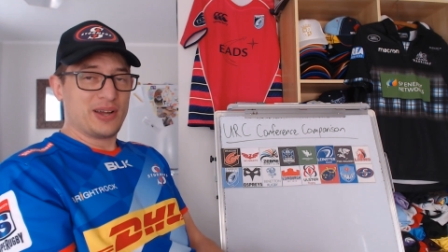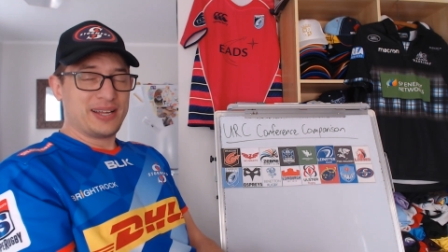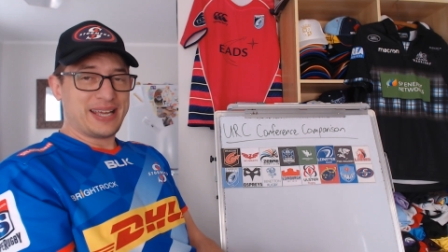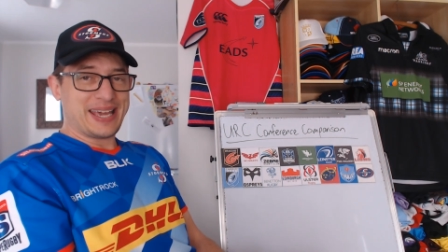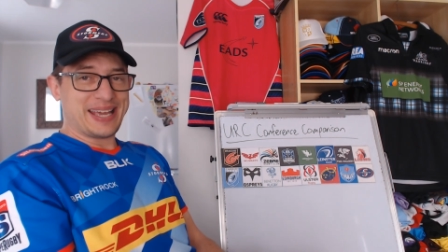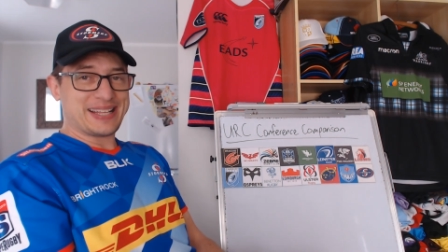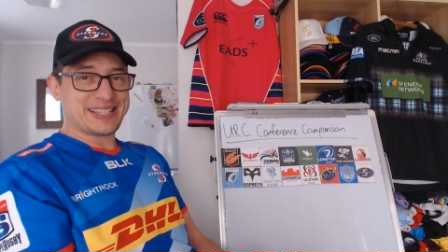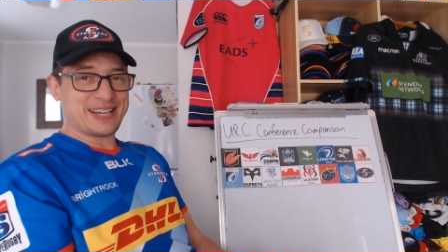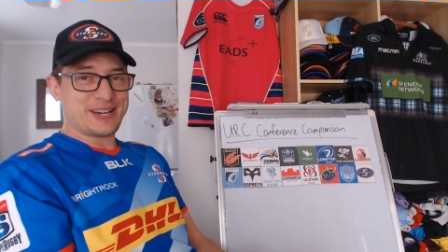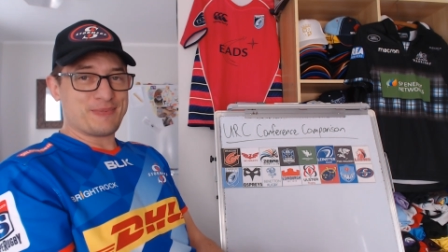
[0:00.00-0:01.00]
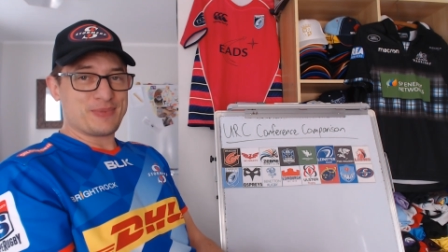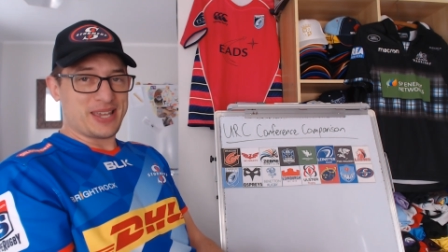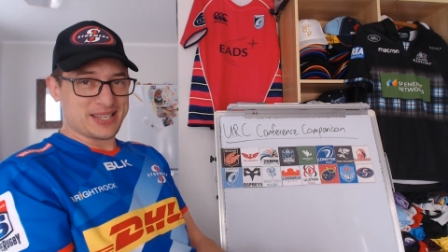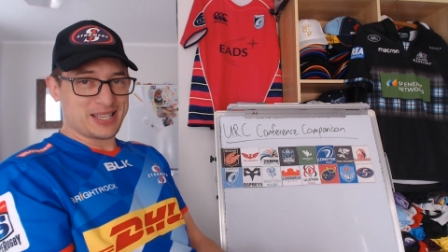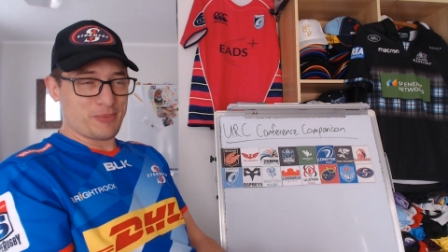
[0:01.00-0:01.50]
and
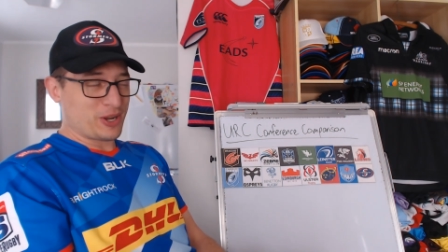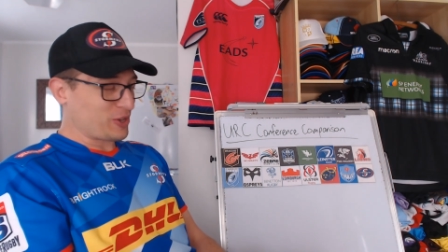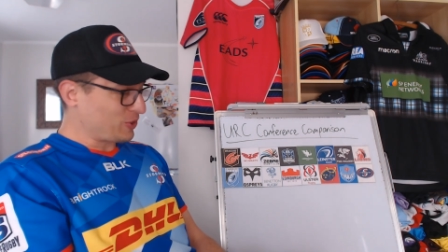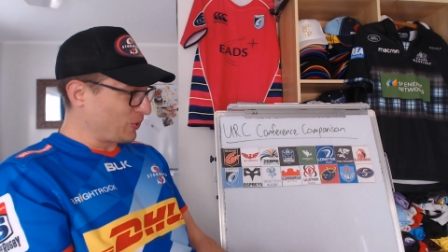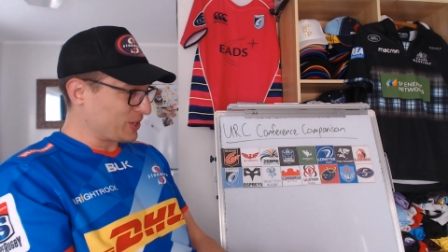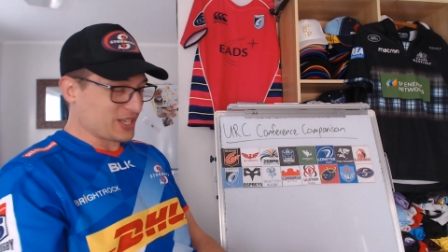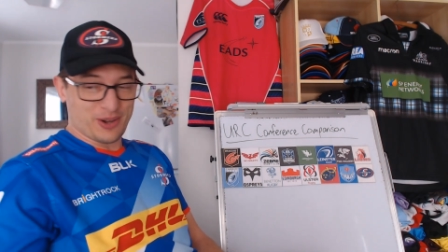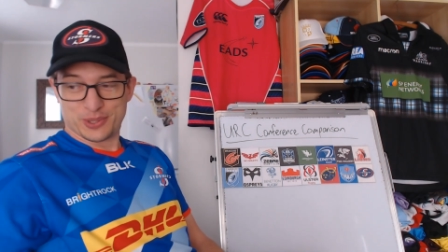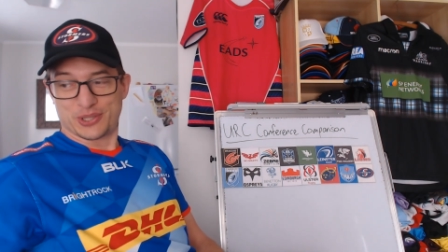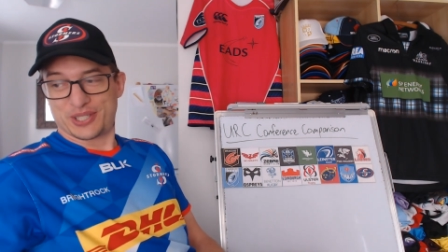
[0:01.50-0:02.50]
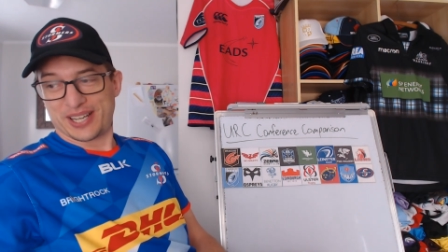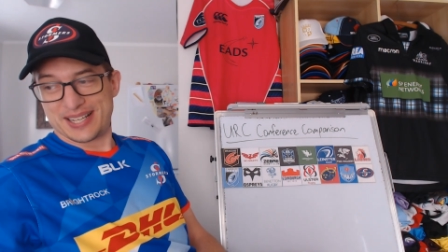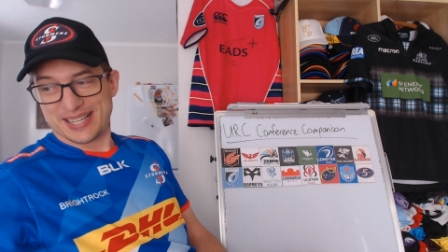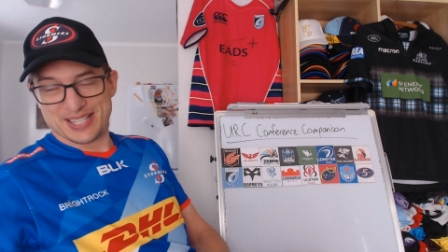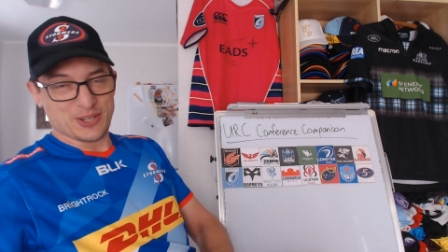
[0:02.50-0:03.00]
yes, let me know your thoughts. I will talk to you
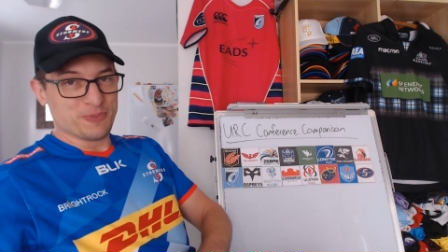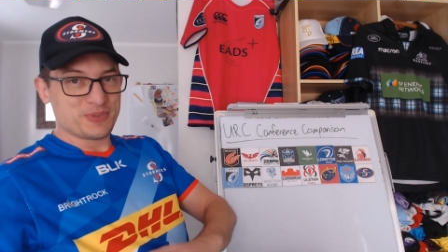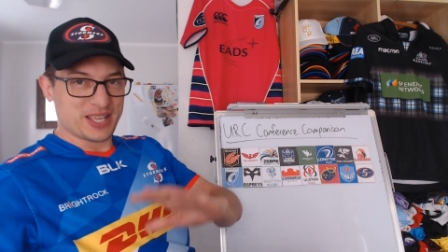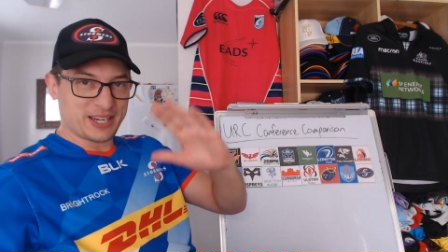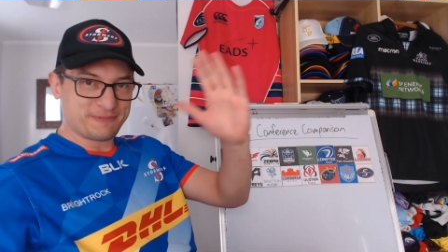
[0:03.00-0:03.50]
guys again soon. See you later.